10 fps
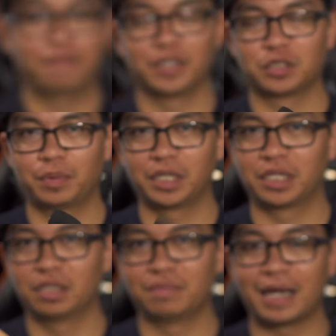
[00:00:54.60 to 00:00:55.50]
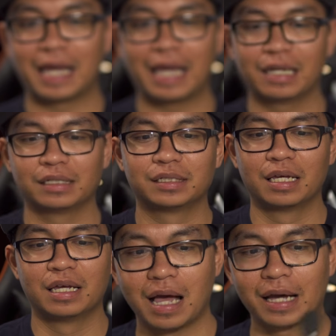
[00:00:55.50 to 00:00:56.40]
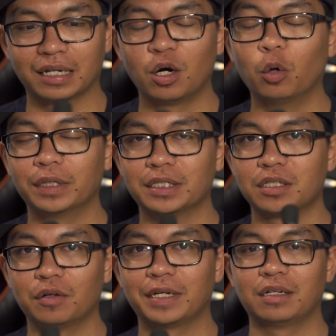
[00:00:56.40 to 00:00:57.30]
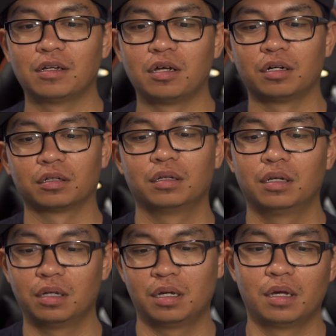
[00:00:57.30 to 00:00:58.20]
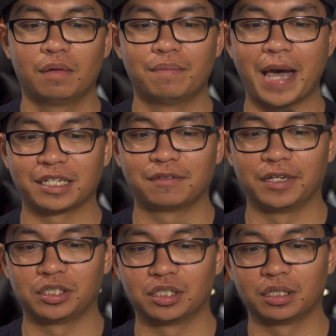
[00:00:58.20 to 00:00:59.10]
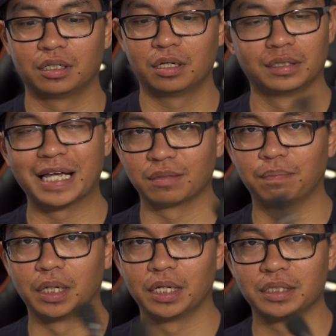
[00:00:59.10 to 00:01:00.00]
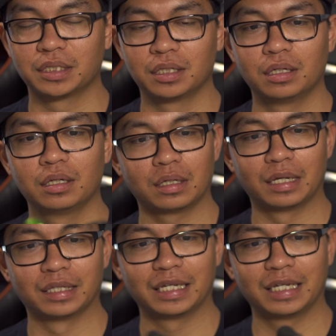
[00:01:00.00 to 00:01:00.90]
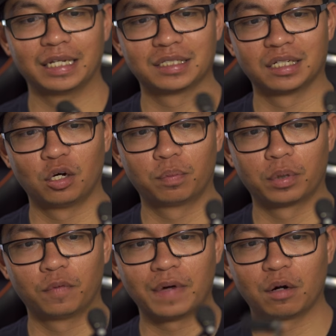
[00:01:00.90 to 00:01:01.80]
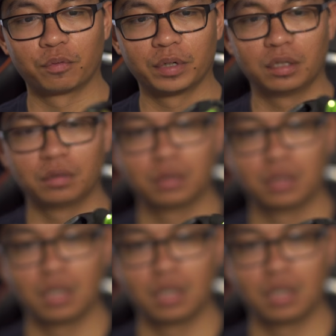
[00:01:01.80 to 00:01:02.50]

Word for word: Feels pretty good in my hands. I can hold this all day long. Bass fishing, that's a plus. I think it is a low profile reel.